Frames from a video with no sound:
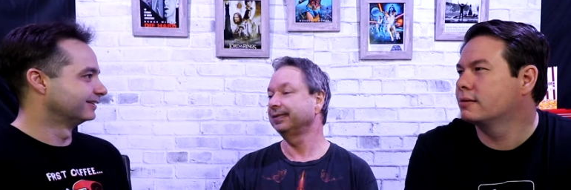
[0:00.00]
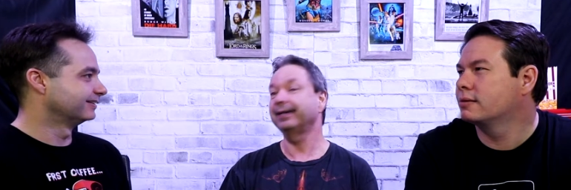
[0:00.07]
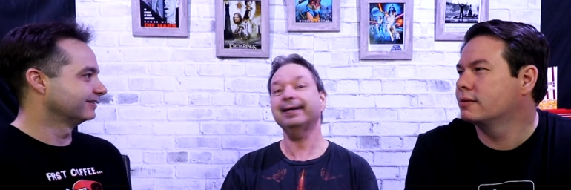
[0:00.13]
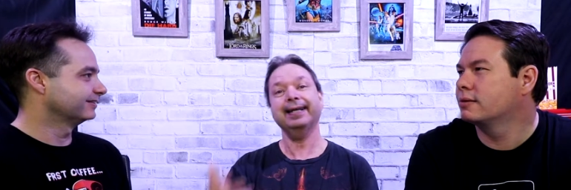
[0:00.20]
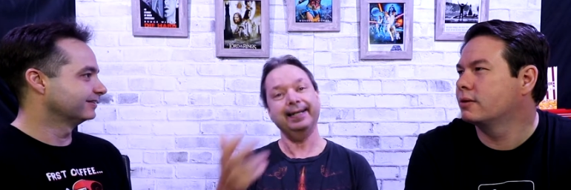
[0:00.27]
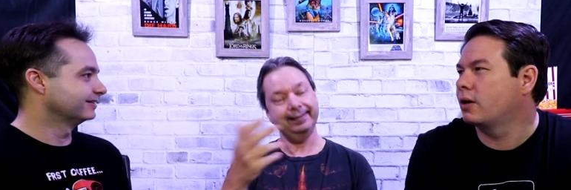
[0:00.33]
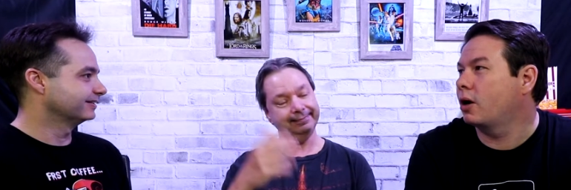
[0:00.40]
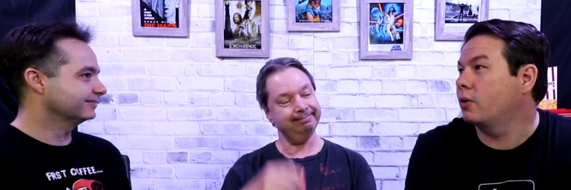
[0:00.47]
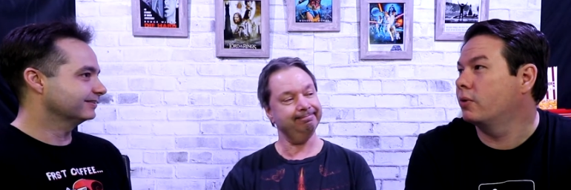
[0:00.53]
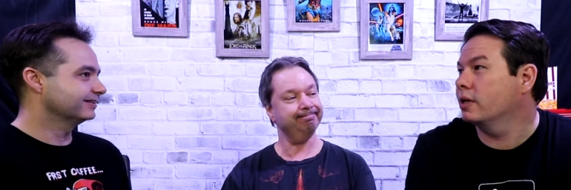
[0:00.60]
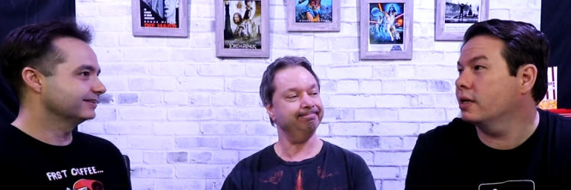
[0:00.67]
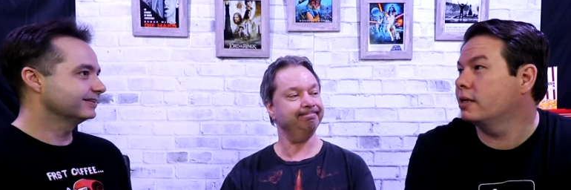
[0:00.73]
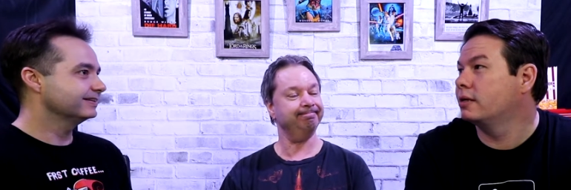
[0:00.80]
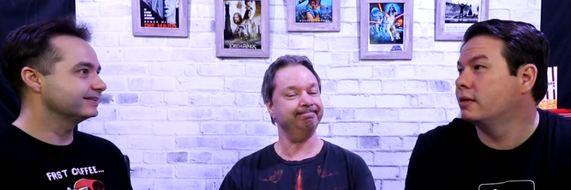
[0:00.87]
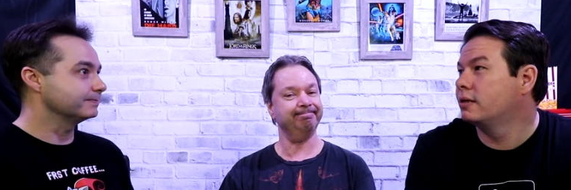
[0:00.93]
Speaker 1: Okay. Oh,
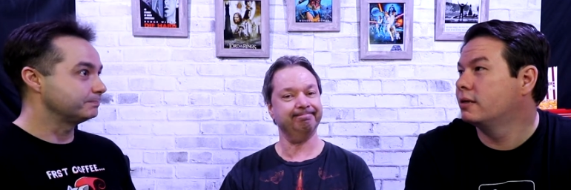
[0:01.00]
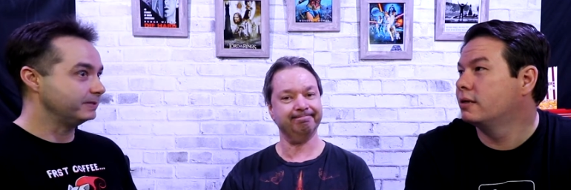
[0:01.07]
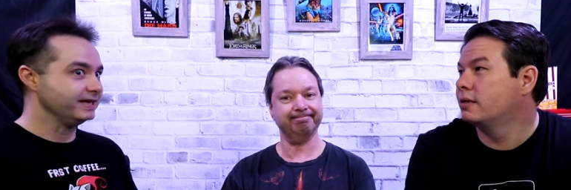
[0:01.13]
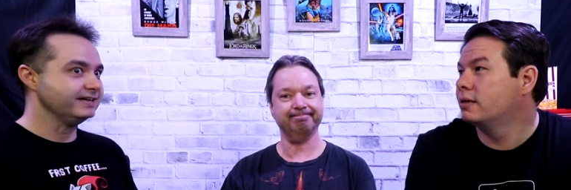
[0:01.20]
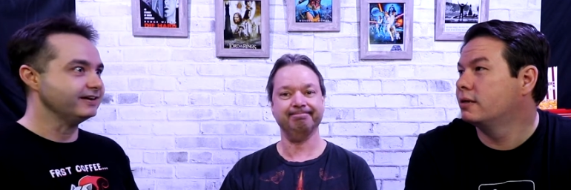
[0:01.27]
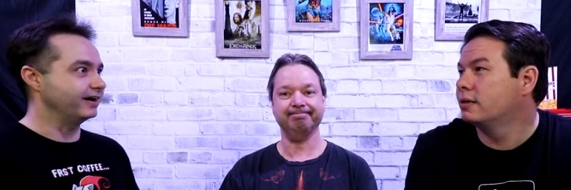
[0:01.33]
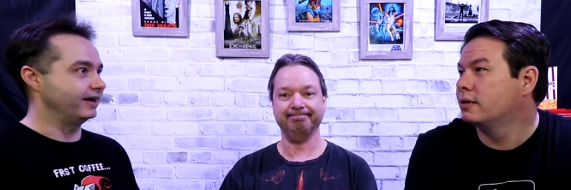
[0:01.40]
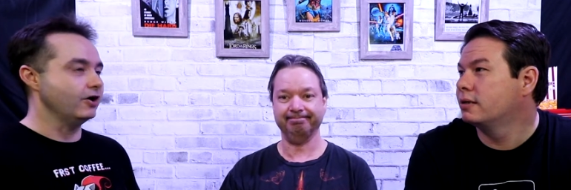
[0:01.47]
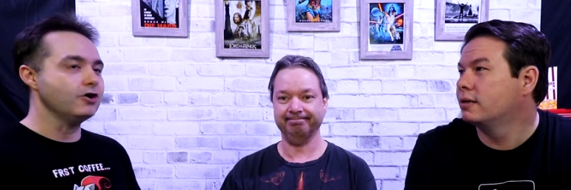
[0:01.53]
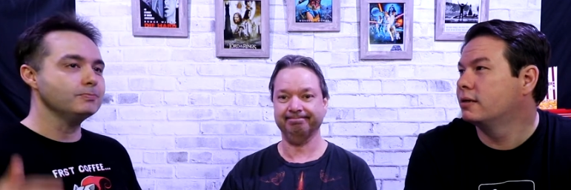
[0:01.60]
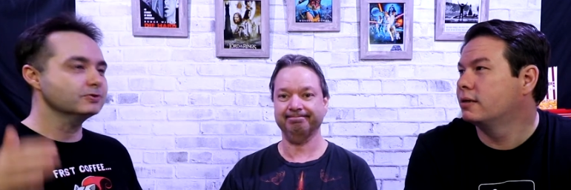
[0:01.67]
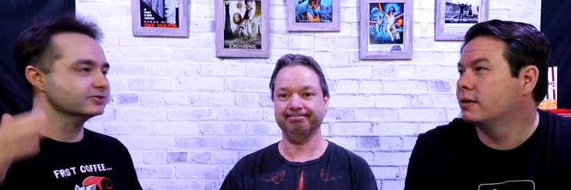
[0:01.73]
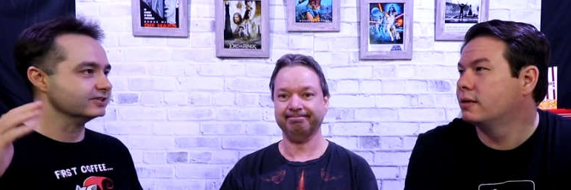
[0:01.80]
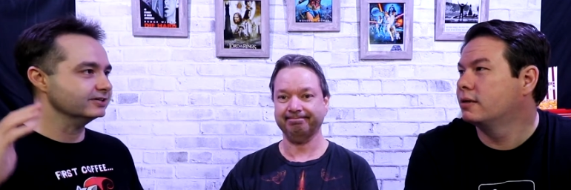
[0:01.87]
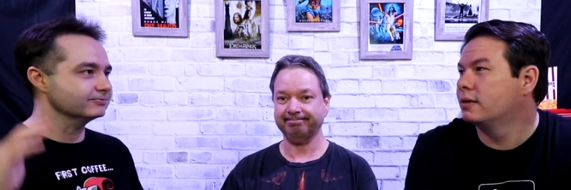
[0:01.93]
really? The big guy,
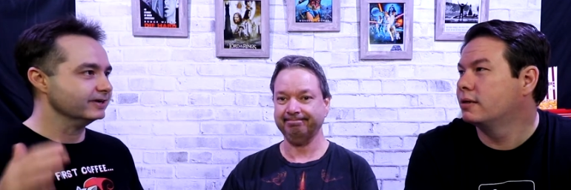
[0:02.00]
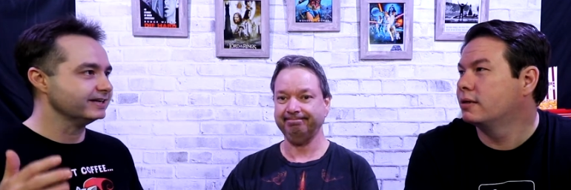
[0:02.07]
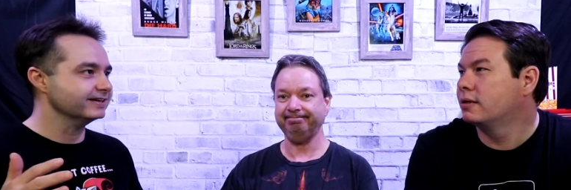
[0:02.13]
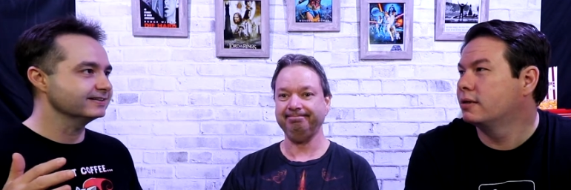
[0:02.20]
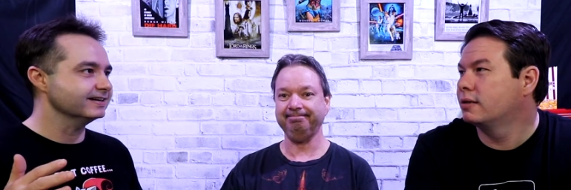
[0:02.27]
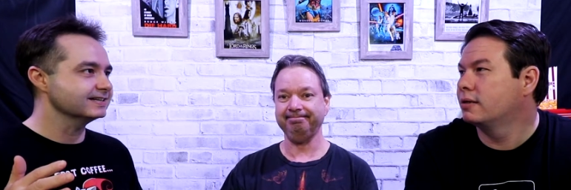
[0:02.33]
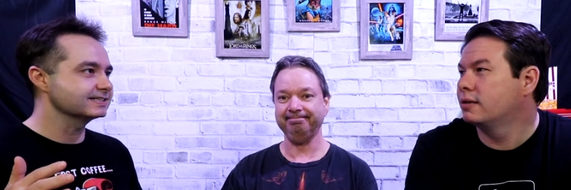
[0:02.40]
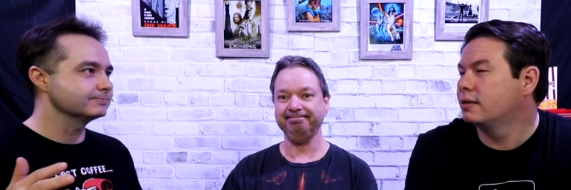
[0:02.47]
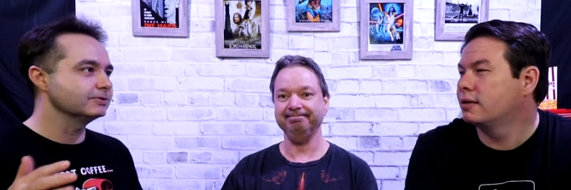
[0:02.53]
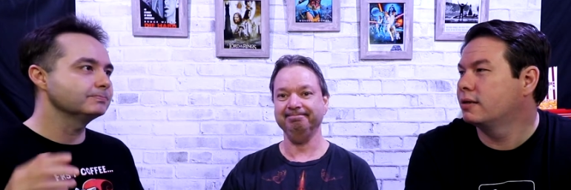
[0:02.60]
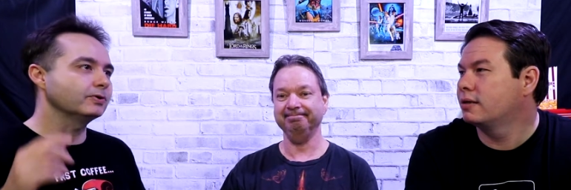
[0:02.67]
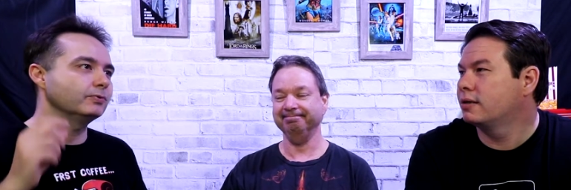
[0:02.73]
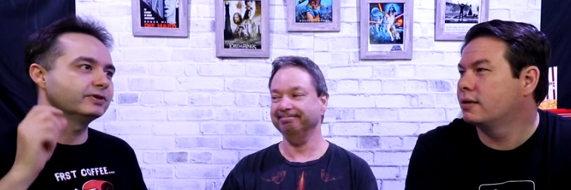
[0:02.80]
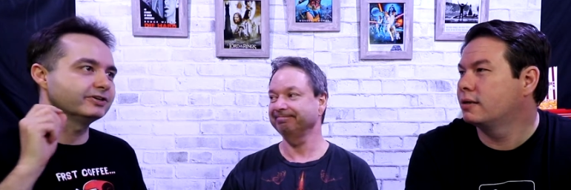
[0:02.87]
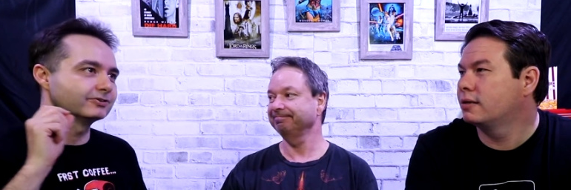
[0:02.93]
almost
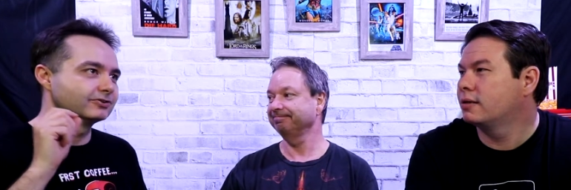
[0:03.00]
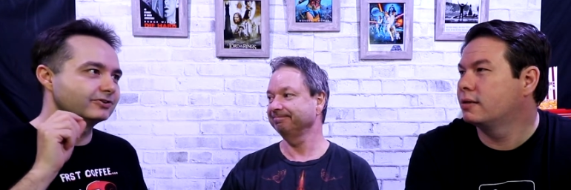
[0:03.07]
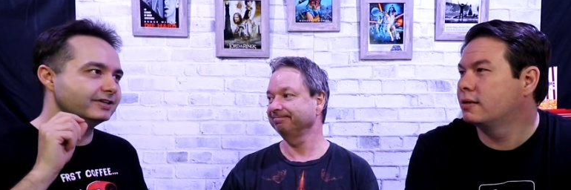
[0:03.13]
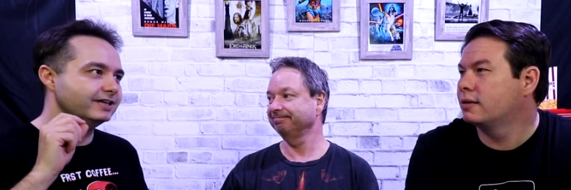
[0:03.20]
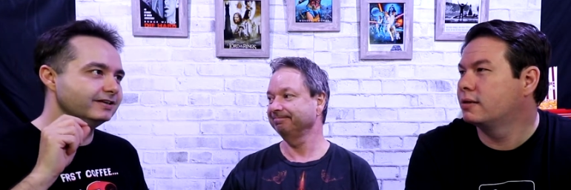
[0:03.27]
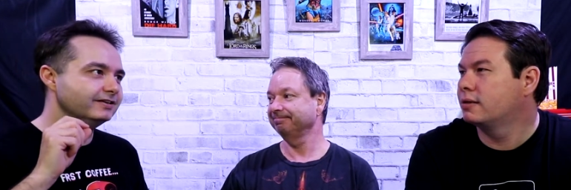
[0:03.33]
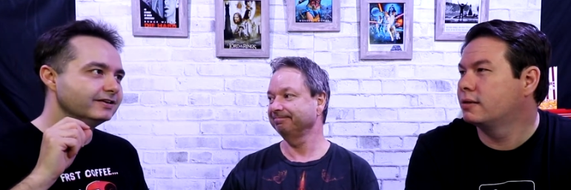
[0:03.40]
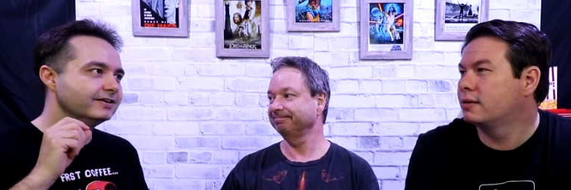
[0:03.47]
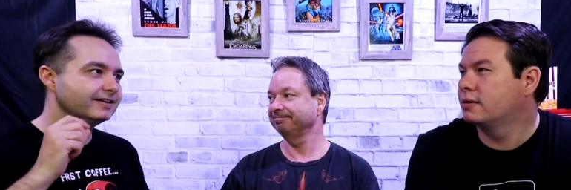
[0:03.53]
unrecognizable, but when you're looking,